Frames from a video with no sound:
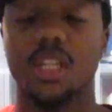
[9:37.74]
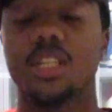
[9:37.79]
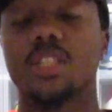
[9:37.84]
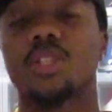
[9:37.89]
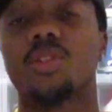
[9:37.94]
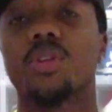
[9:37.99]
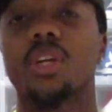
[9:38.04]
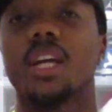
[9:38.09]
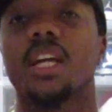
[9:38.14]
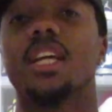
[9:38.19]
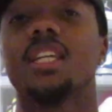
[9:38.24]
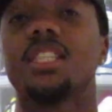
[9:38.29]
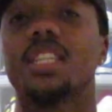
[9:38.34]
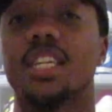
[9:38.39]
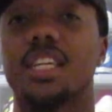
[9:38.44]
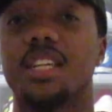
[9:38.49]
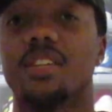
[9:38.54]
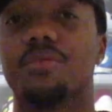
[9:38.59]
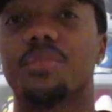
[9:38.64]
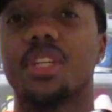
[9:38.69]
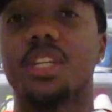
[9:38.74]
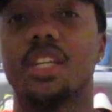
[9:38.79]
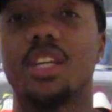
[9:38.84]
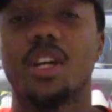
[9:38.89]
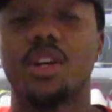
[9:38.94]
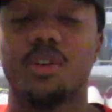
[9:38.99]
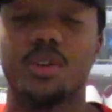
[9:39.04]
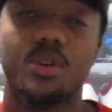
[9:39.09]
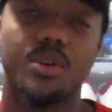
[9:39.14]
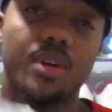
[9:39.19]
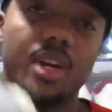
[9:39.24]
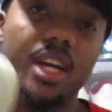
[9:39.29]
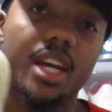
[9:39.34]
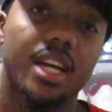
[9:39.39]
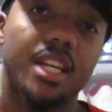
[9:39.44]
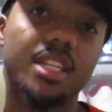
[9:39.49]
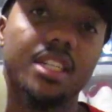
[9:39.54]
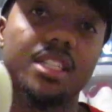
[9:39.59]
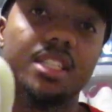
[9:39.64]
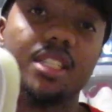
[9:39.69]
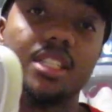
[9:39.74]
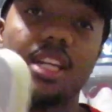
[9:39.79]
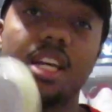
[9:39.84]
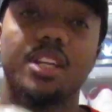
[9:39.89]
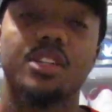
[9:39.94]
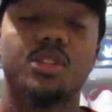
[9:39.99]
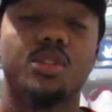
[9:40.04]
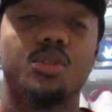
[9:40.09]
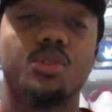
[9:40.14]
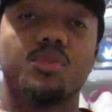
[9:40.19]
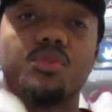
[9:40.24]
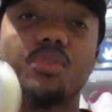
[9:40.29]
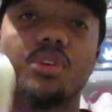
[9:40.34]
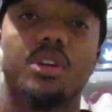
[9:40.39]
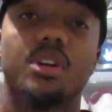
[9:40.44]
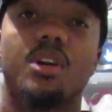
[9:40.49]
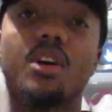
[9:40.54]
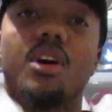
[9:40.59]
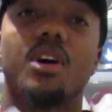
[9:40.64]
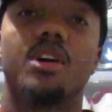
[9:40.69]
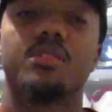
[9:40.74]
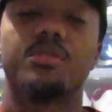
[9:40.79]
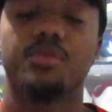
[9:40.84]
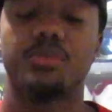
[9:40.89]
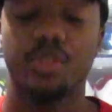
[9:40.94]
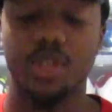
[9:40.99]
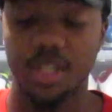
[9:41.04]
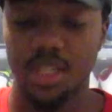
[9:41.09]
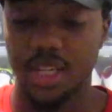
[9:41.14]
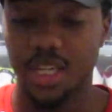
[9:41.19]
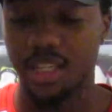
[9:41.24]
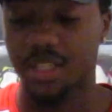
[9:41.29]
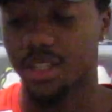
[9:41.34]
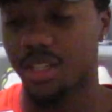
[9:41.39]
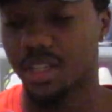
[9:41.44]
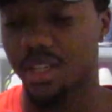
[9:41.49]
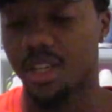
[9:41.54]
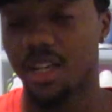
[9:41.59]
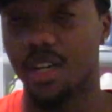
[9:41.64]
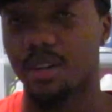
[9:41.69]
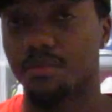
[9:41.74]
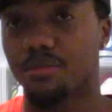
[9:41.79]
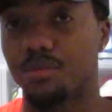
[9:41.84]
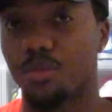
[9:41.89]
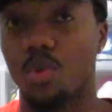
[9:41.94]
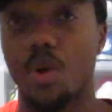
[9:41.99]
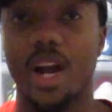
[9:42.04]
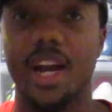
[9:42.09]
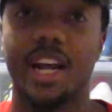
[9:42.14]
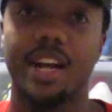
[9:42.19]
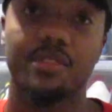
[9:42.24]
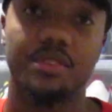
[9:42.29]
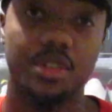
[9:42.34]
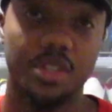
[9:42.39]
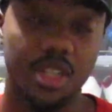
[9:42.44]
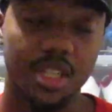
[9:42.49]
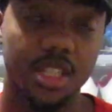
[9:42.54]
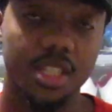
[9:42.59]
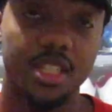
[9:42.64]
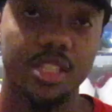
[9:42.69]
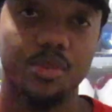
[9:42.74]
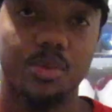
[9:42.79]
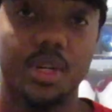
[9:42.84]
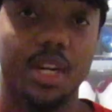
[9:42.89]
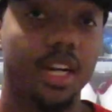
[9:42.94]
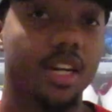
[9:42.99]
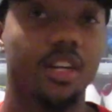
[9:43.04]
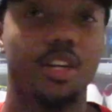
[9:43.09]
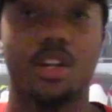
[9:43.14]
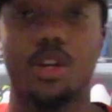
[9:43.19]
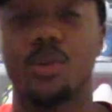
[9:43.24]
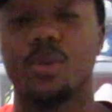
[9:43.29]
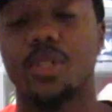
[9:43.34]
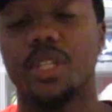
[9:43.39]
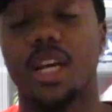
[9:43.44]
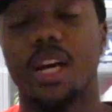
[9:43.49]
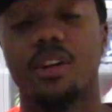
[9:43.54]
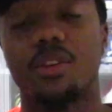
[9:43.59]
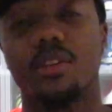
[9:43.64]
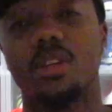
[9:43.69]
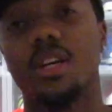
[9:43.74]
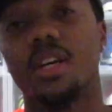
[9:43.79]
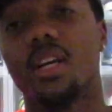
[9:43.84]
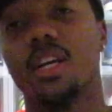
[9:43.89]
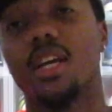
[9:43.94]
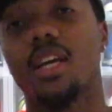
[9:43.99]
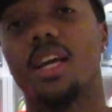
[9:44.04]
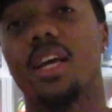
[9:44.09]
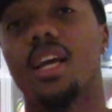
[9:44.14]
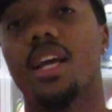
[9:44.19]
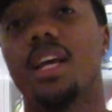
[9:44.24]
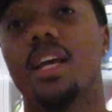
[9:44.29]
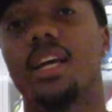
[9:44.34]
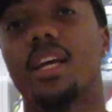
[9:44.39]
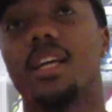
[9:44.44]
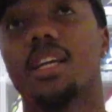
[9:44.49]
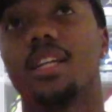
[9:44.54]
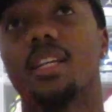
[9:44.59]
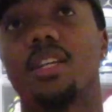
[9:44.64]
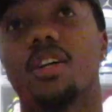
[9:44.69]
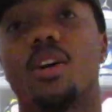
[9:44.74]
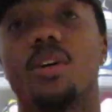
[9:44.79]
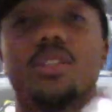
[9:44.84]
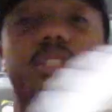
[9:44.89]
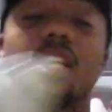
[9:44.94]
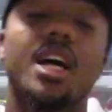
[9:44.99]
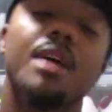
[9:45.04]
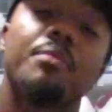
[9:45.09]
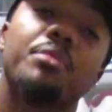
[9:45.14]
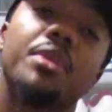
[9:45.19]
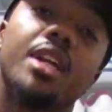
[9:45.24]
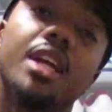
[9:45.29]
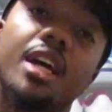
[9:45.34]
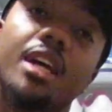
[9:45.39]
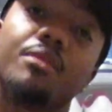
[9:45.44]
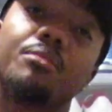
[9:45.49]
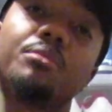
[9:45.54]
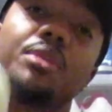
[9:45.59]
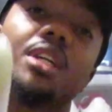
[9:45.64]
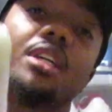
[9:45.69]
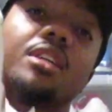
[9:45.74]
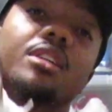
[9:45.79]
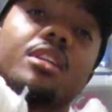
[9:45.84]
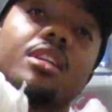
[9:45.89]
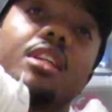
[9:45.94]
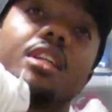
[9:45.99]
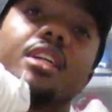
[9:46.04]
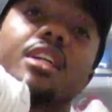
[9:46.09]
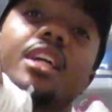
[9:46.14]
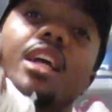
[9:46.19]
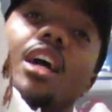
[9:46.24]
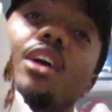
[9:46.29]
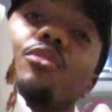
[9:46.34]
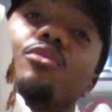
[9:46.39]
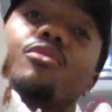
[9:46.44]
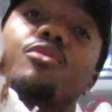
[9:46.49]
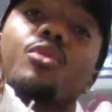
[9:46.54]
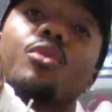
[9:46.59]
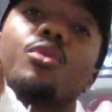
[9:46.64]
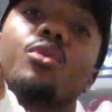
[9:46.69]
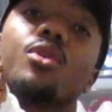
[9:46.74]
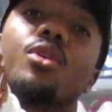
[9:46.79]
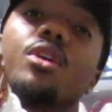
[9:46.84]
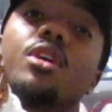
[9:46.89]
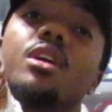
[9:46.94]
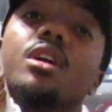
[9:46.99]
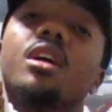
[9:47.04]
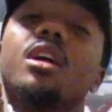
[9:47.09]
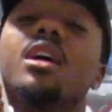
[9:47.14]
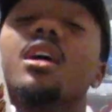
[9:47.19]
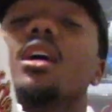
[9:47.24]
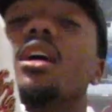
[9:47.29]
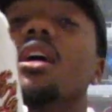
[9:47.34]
So yeah, that's the end of the video. Go ahead and stay tuned for the on foot. That's gonna come right after this when I close out. And on top of that, be on the lookout for